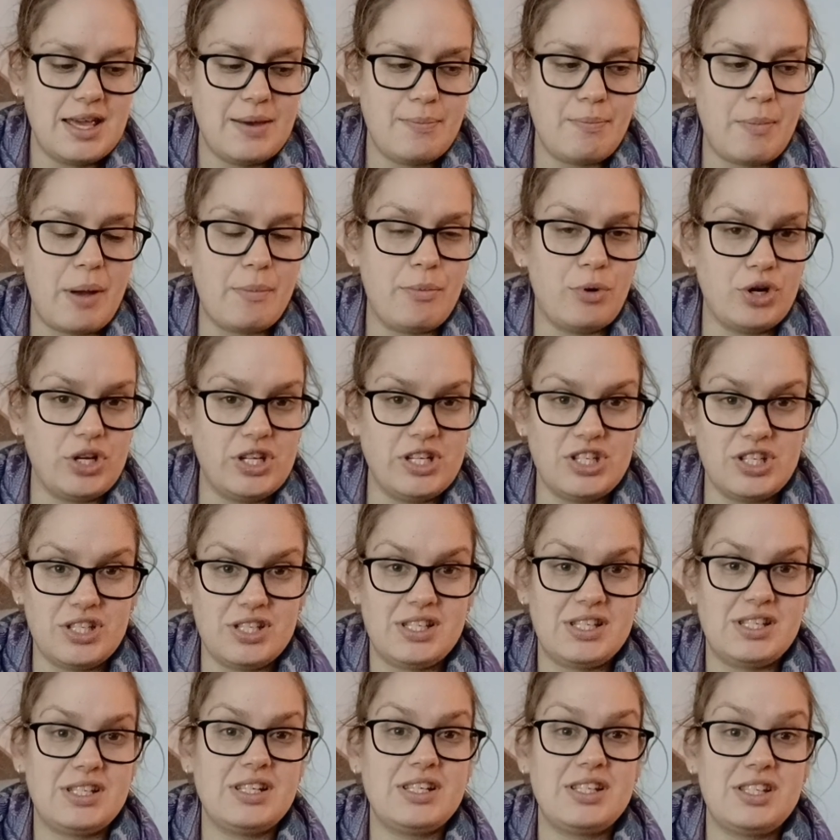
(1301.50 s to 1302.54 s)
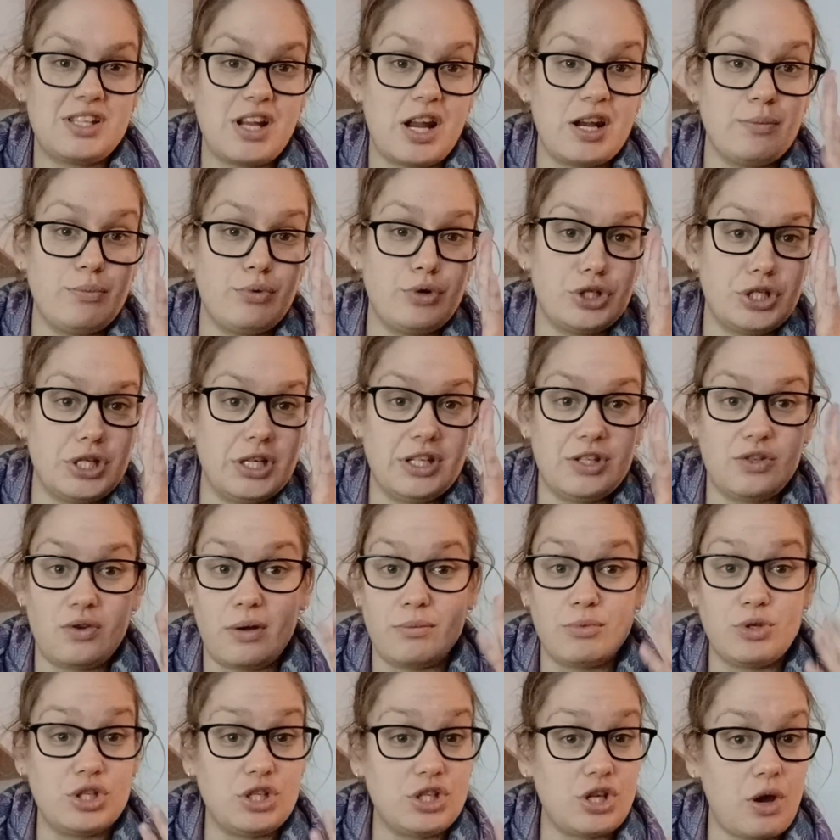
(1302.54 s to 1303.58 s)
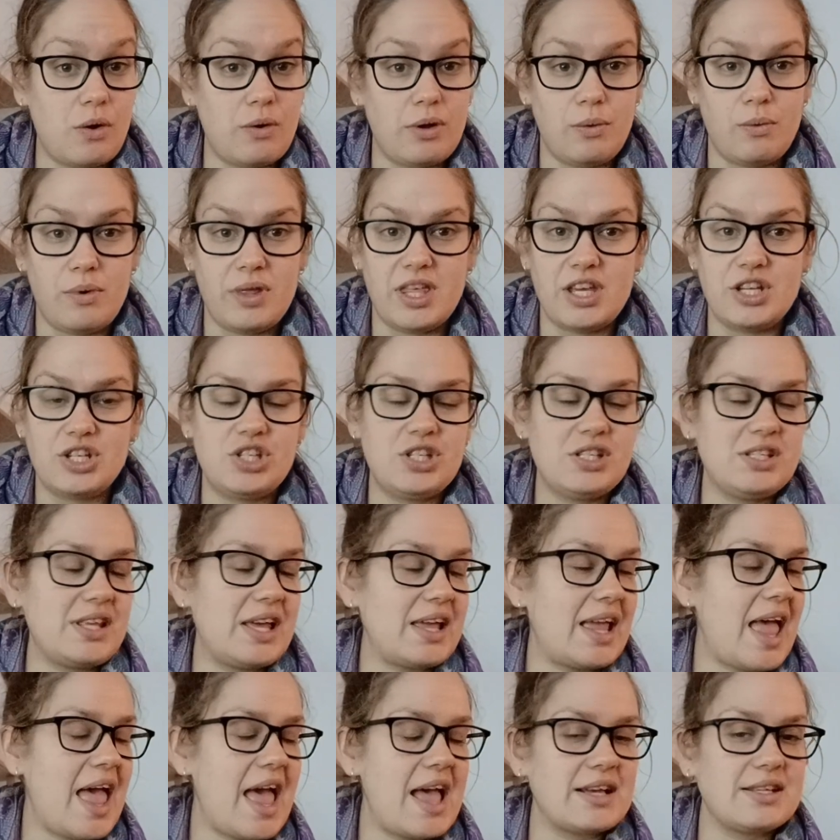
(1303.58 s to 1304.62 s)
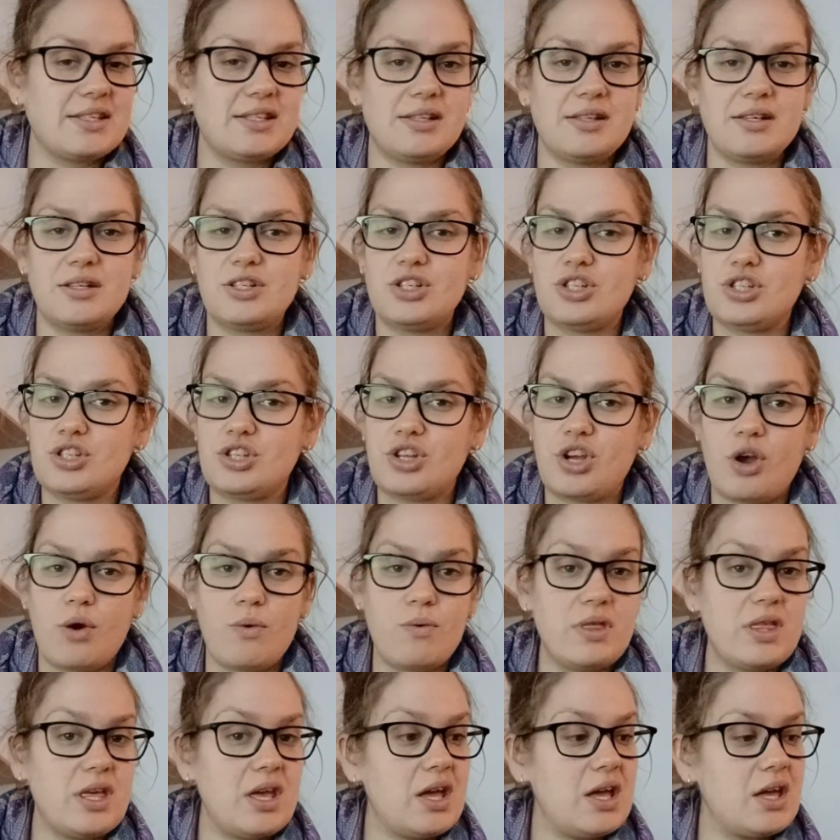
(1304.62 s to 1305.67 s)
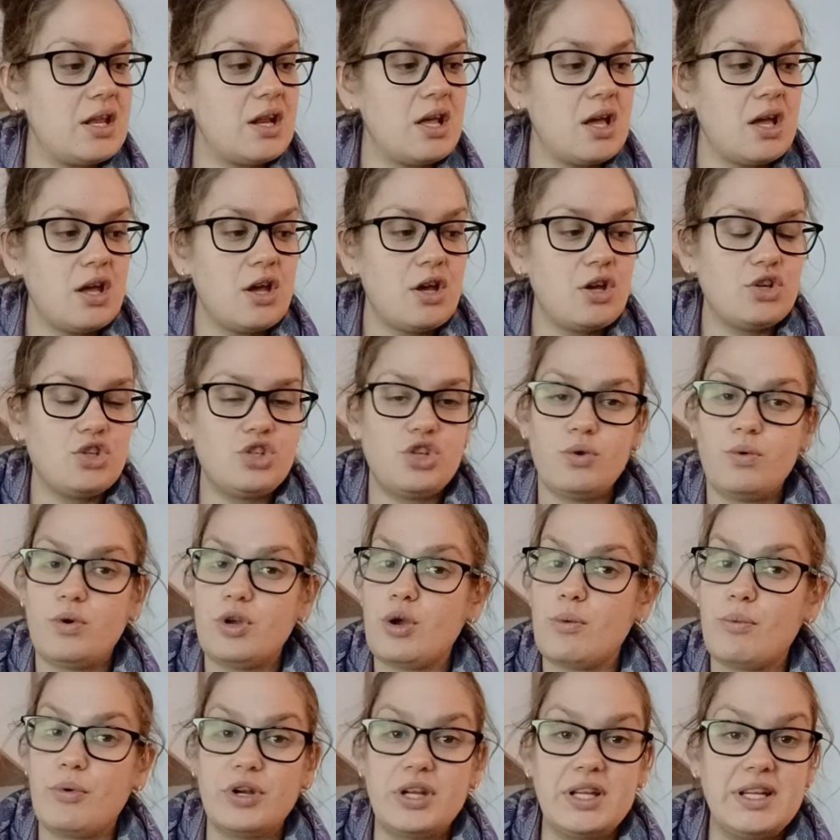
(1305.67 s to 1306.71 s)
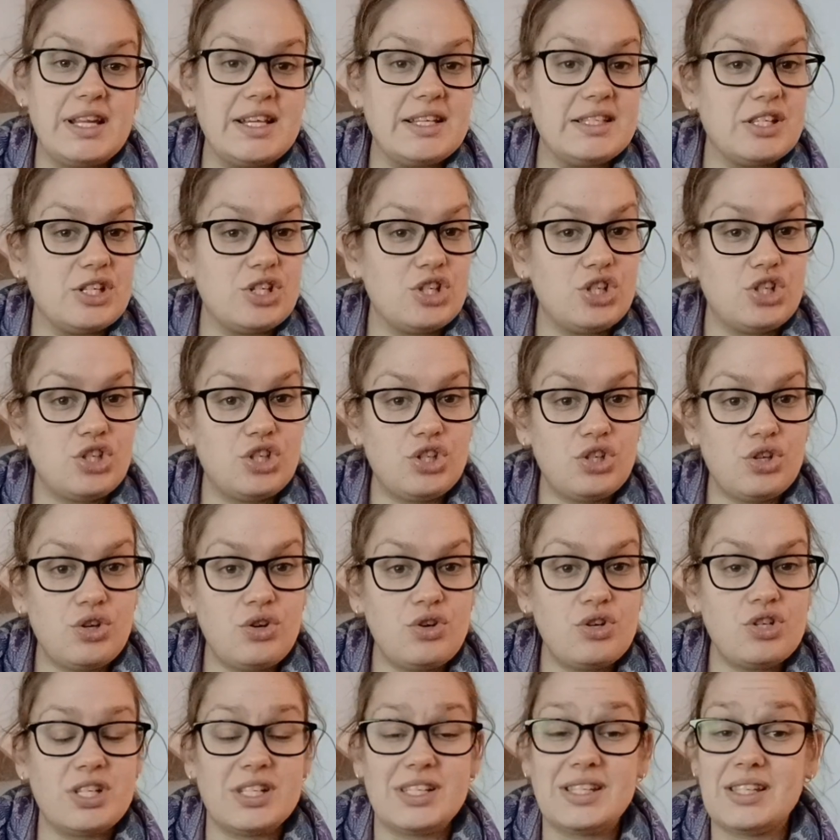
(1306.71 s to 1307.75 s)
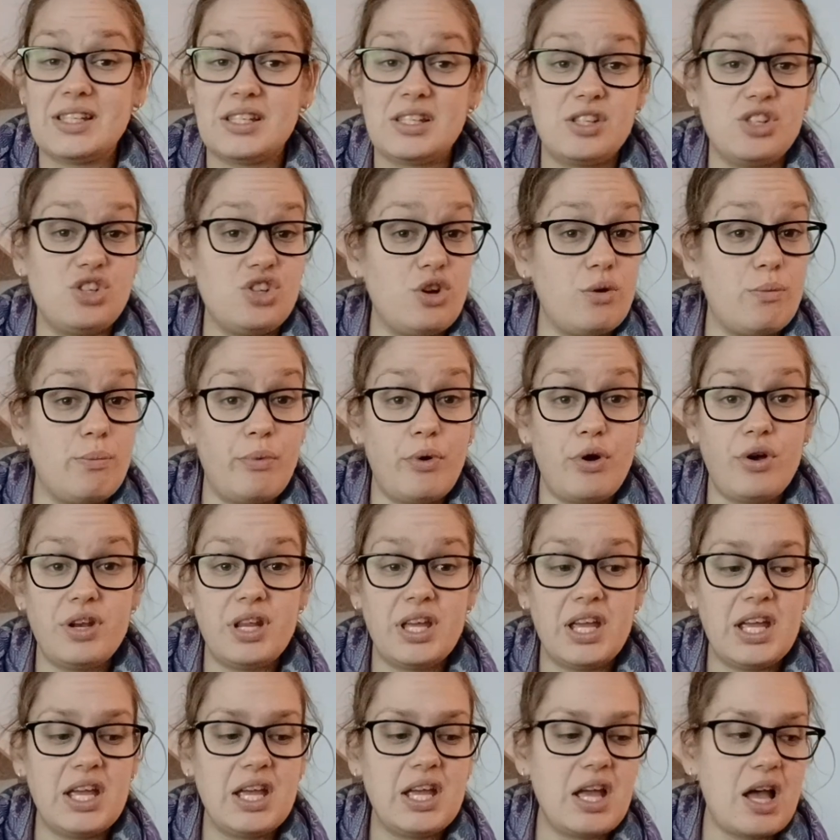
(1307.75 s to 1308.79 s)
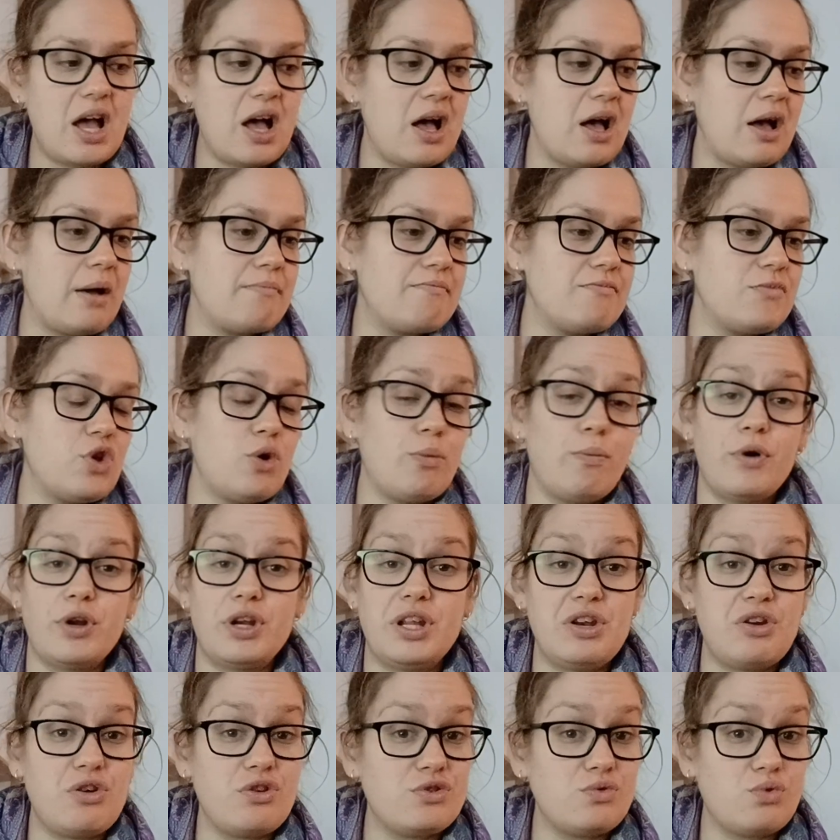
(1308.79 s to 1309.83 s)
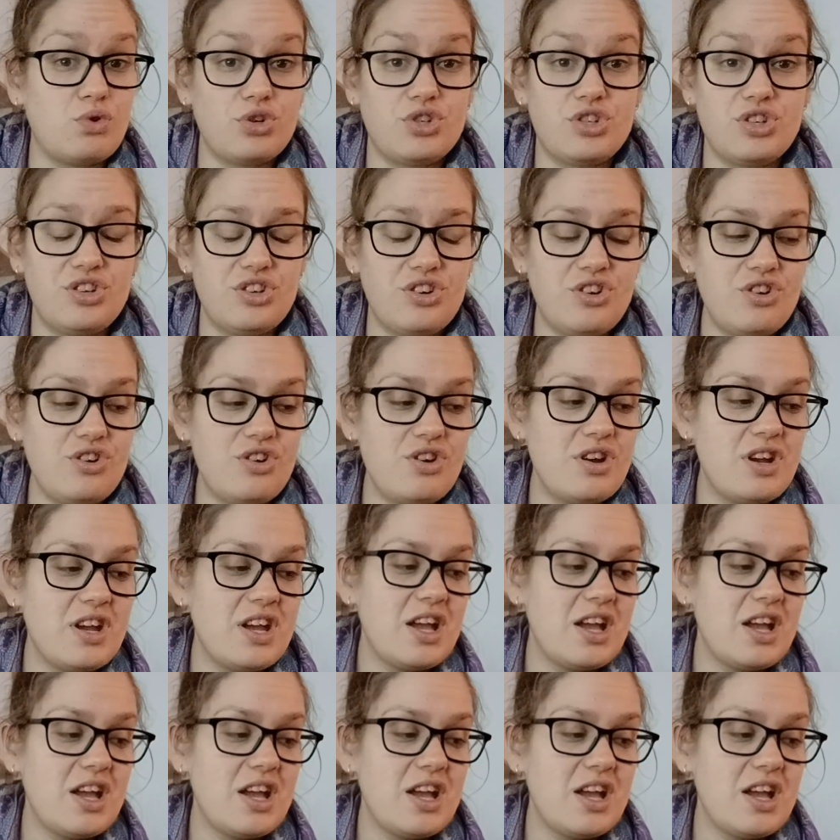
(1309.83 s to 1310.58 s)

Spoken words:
my body just started pushing. So I'm just going with it." And she's like, "Excellent. Just go with it. Do what your body needs it to do. Just listen to your body. Your body knows what to do."